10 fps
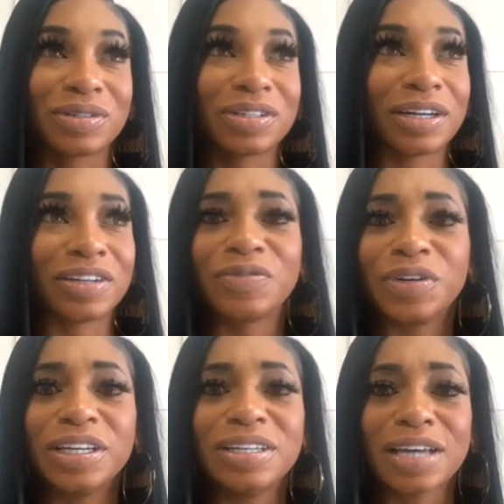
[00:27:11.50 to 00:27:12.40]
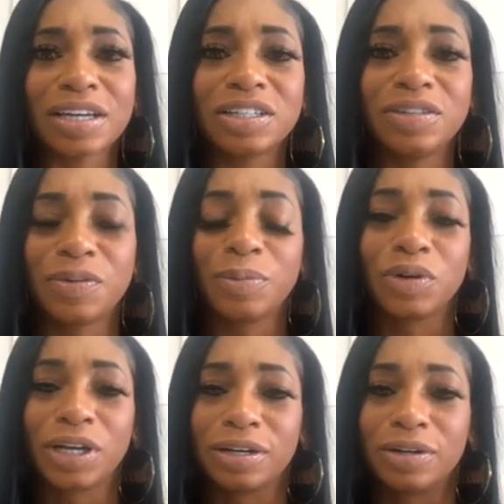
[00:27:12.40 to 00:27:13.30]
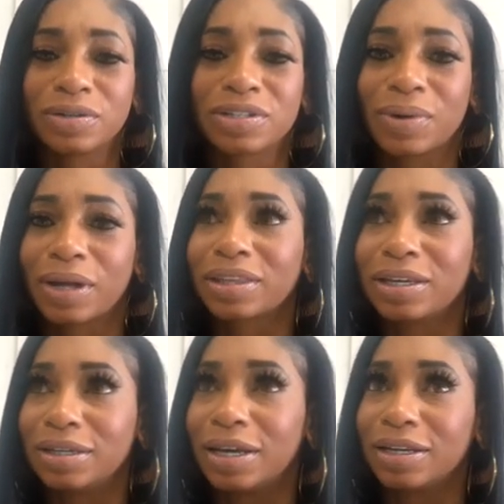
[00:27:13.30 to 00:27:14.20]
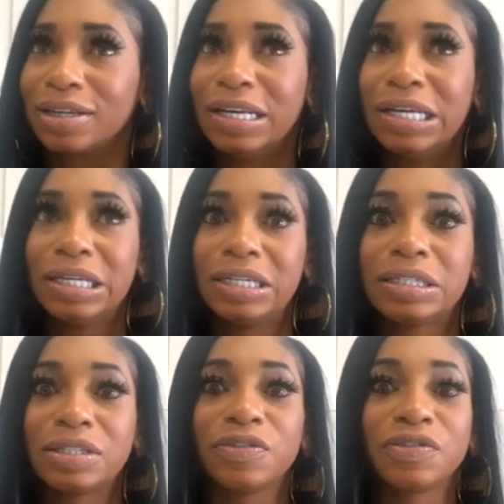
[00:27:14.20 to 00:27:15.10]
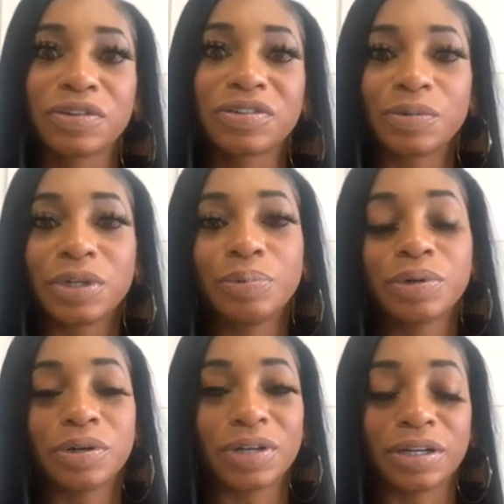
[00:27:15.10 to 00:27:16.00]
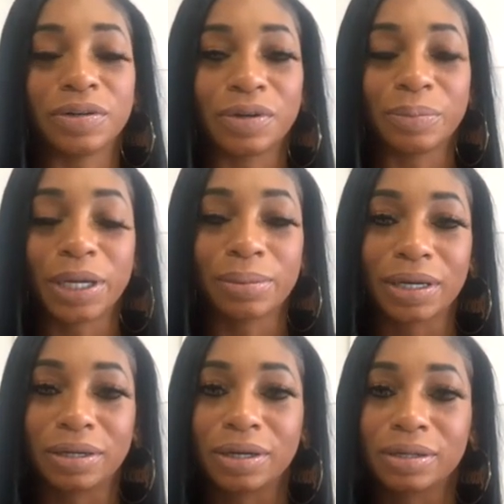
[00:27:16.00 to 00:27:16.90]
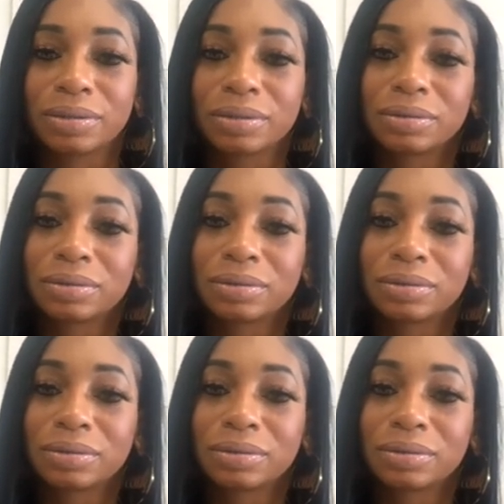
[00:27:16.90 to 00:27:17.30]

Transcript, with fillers: to co-sign us, but he's actually from Orlando, so I think that he's the first to really put Orlando on the map like that.